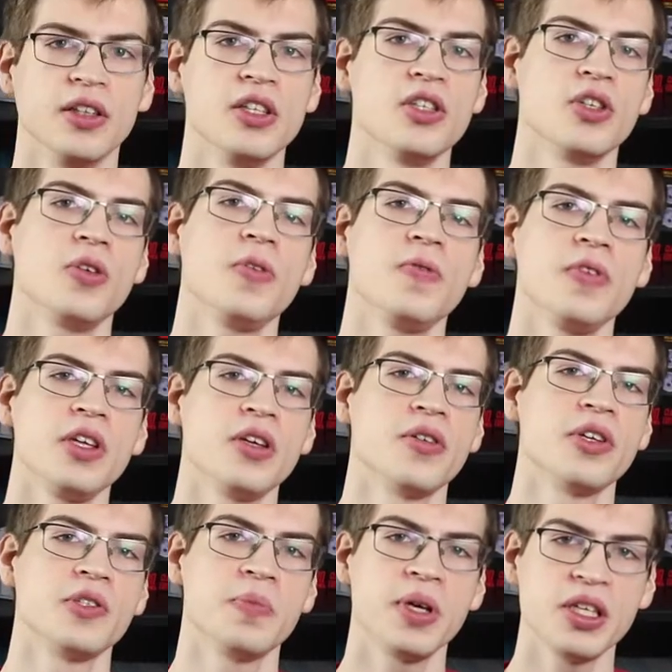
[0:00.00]
This whole
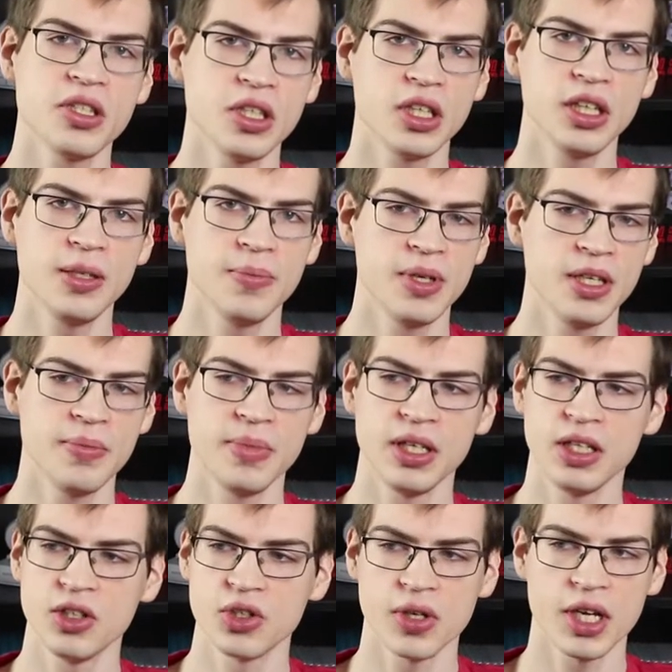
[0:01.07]
video has basically been
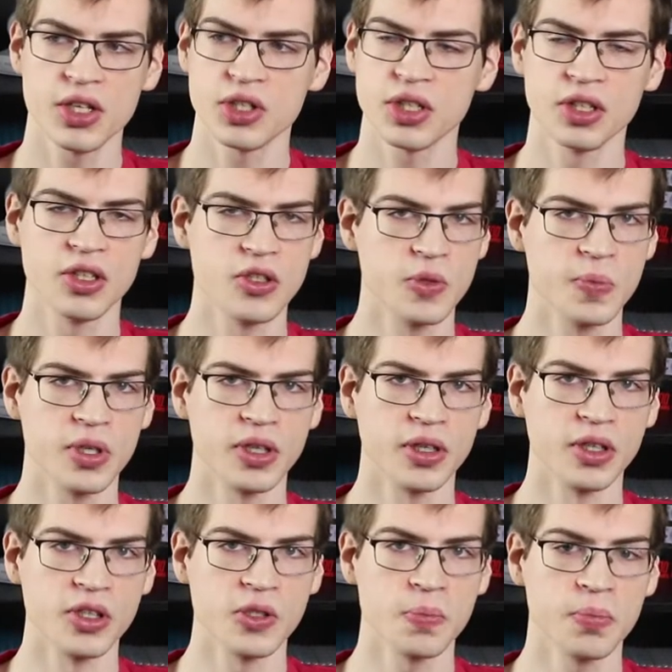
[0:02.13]
me trashing the
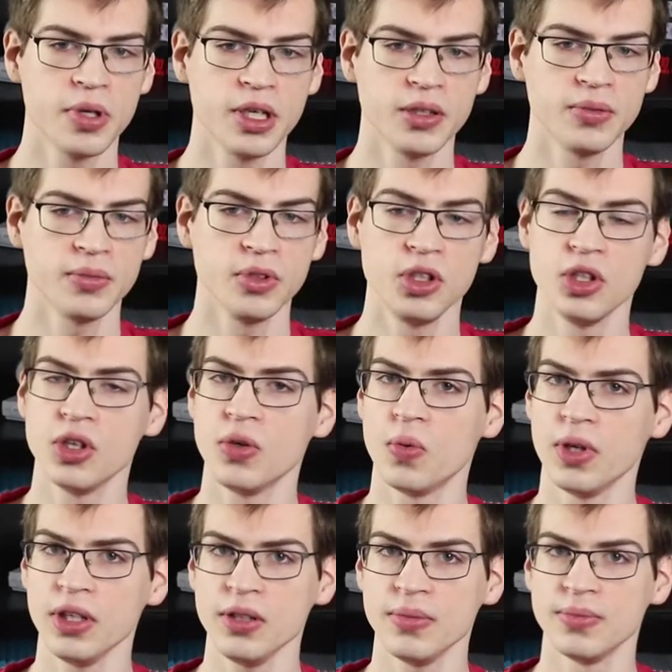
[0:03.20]
spirits, but you know
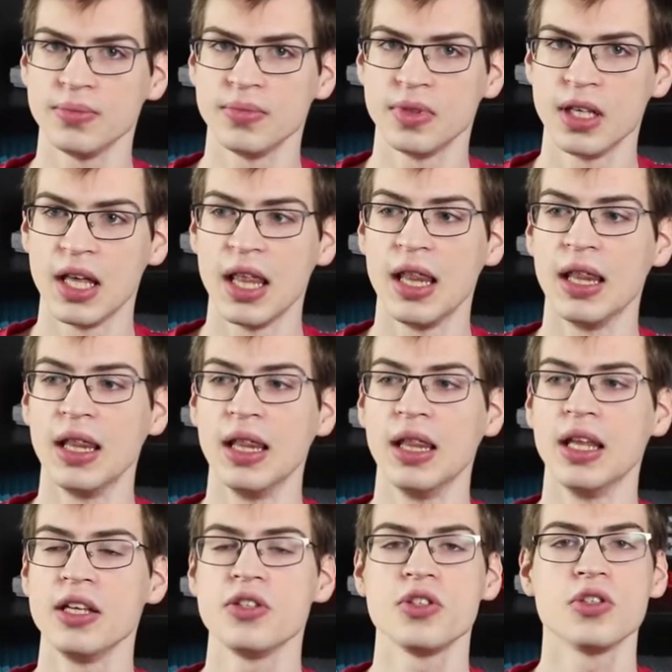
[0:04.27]
what?
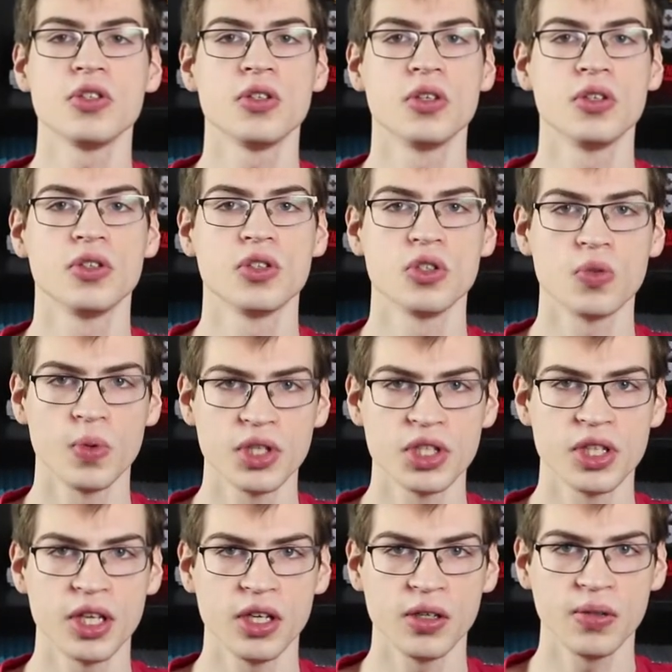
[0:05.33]
Let's
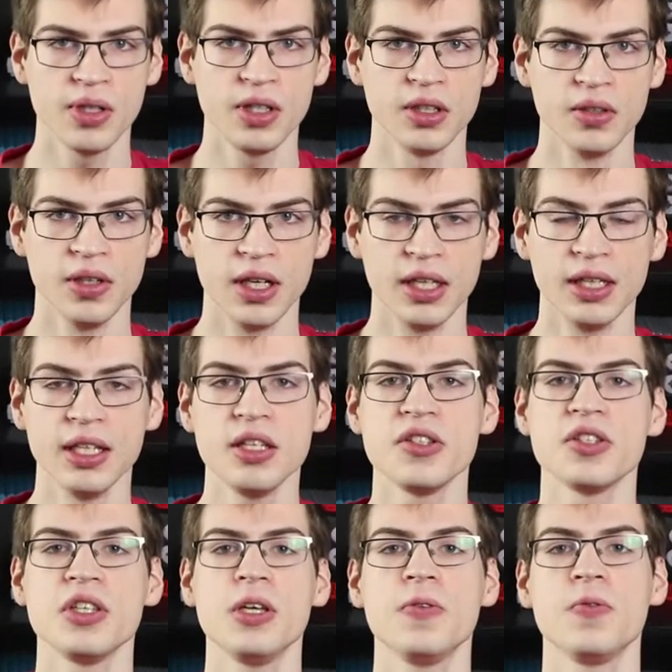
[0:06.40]
switch that around.
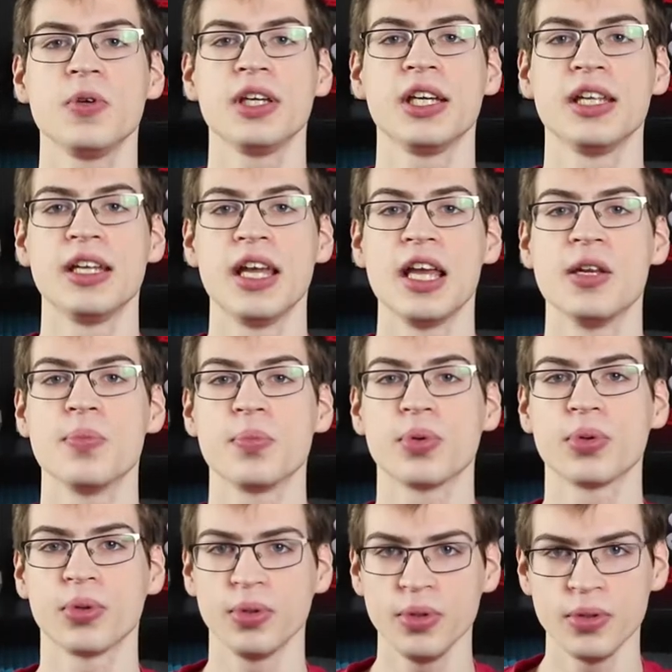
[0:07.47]
Let's see if we can
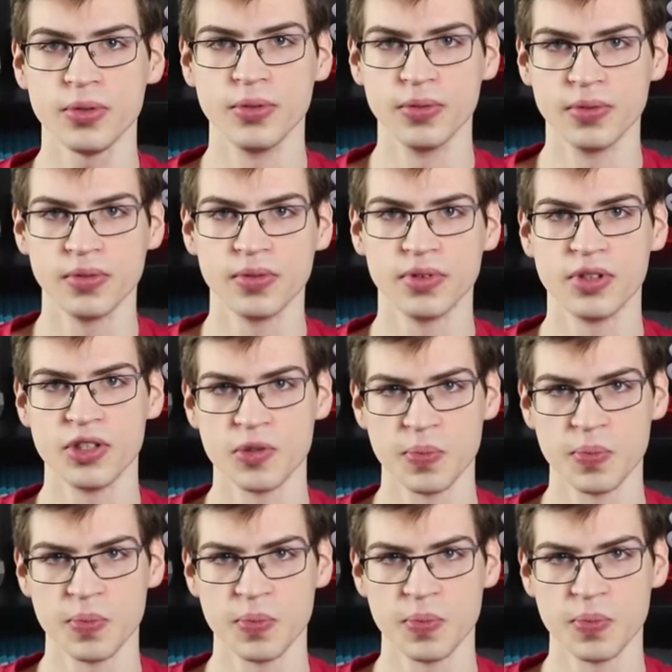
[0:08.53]
improve the